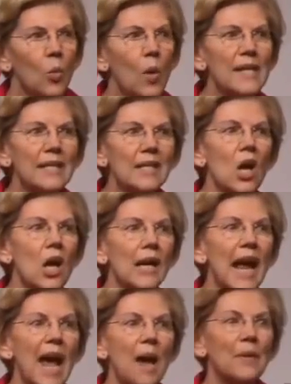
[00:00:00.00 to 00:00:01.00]
We saw it
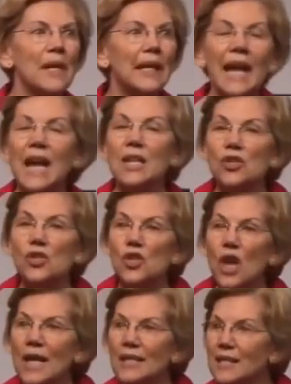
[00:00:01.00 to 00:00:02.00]
happen again
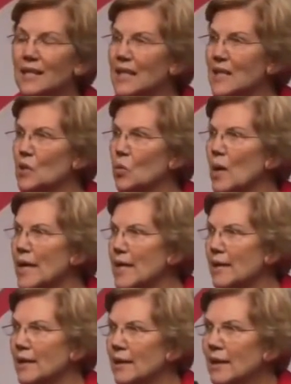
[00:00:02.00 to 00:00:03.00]
just this week.